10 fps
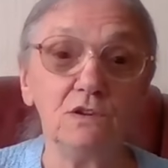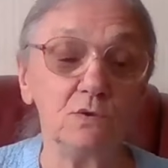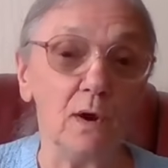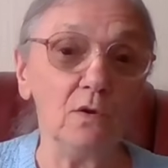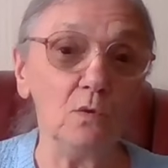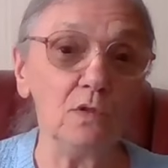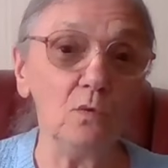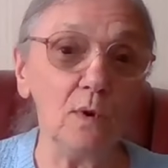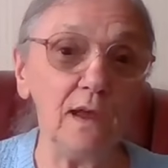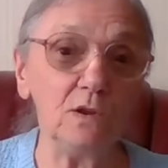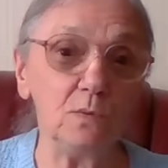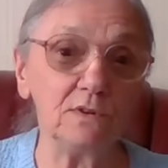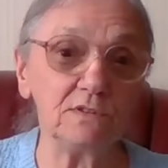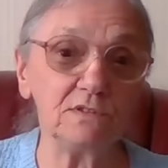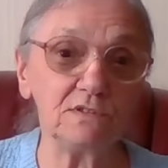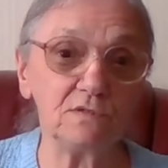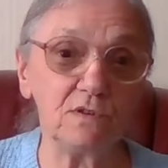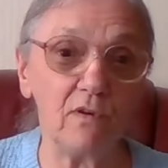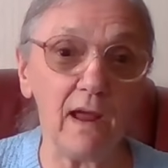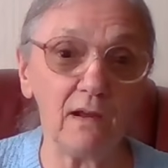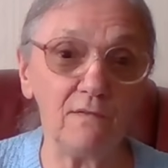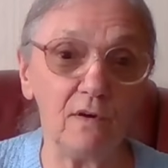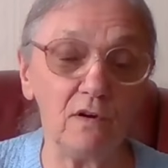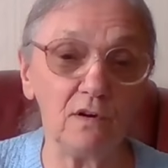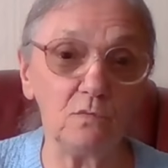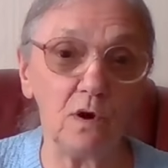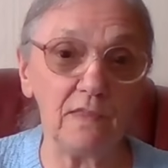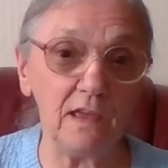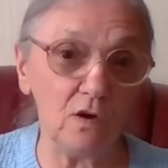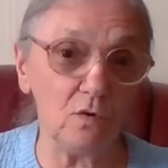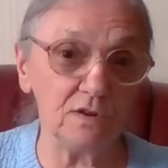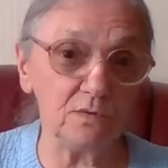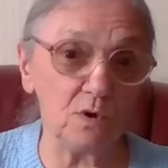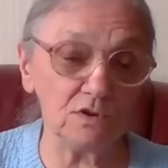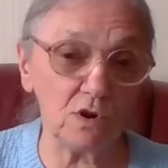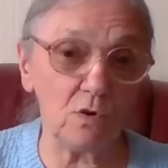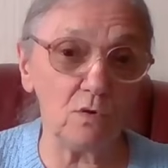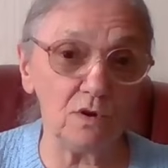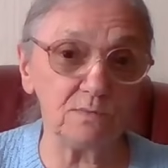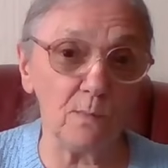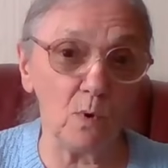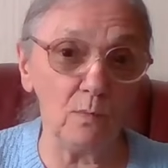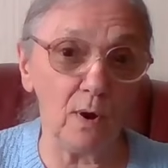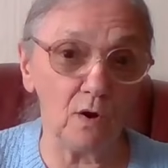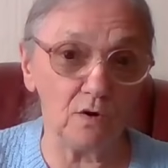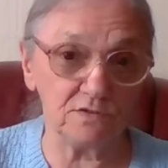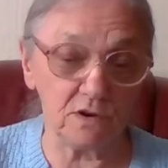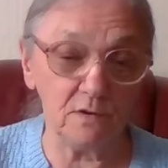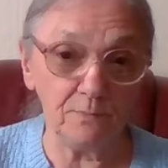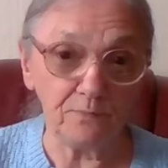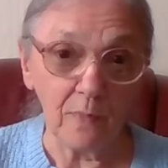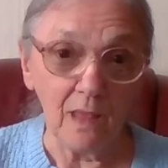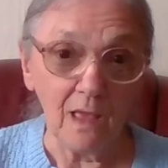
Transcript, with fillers: so I know the weight was correct for what they call it, what's called a small parcel.